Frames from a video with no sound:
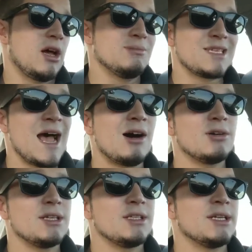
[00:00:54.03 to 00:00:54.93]
comes
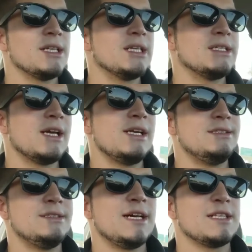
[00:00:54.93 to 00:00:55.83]
out at the end of the day.
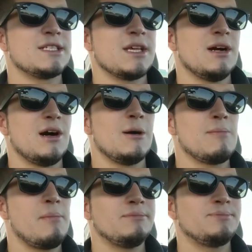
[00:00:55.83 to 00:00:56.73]
And that's the
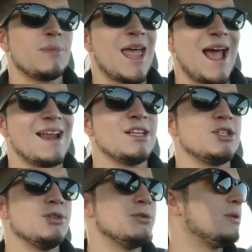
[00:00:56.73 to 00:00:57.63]

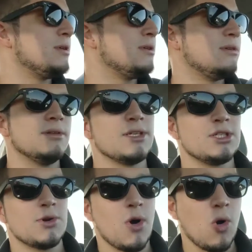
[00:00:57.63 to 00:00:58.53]
attitude
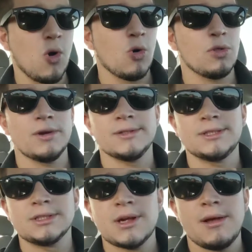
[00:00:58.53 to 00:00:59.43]
that you hold
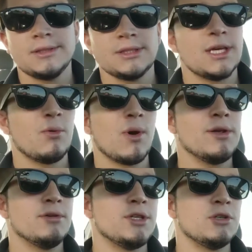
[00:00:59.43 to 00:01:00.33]
and
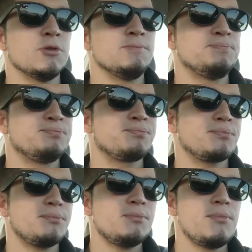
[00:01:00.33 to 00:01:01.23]
what you do.
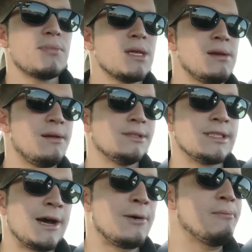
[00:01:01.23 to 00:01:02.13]

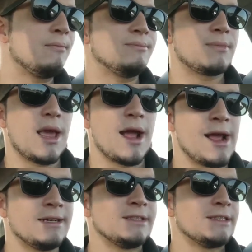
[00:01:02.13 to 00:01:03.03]
Now,
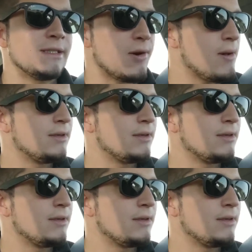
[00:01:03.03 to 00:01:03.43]
I